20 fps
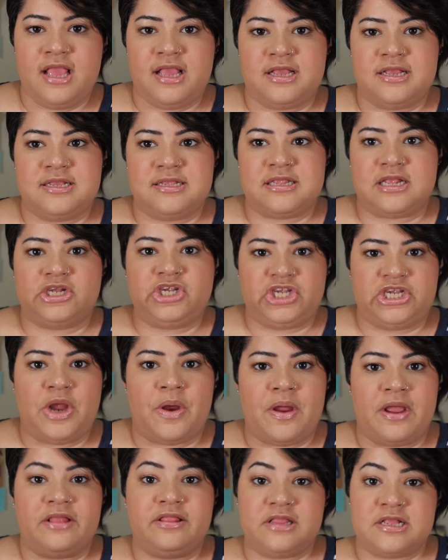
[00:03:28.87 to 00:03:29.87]
is
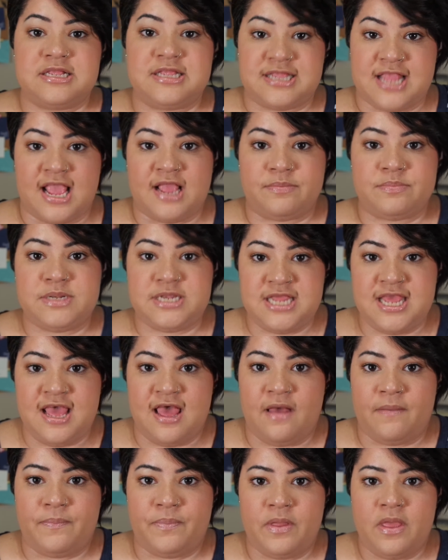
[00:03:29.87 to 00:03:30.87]
sharing the same
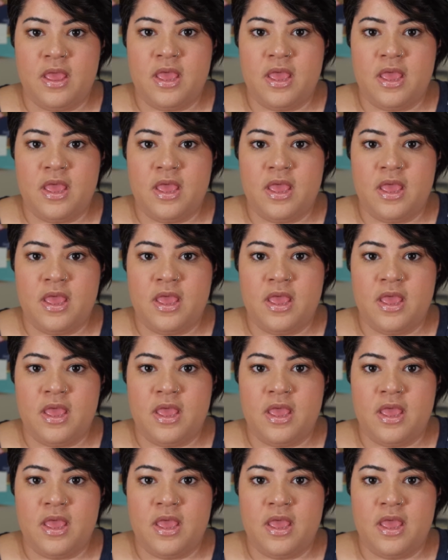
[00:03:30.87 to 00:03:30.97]
tip.